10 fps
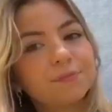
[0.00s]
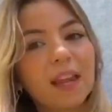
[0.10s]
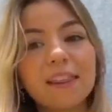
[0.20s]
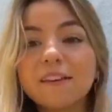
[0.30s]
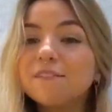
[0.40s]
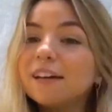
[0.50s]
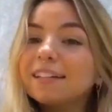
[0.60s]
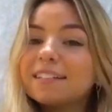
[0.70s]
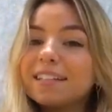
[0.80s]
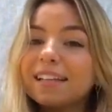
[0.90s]
and they fit
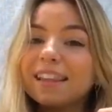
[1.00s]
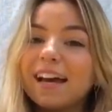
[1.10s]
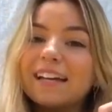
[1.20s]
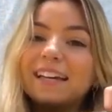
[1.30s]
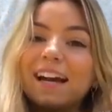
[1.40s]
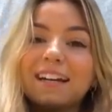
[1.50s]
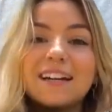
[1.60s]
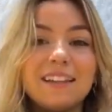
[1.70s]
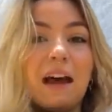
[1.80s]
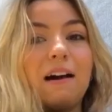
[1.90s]
like a
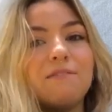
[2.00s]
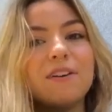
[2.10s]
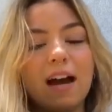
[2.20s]
glove.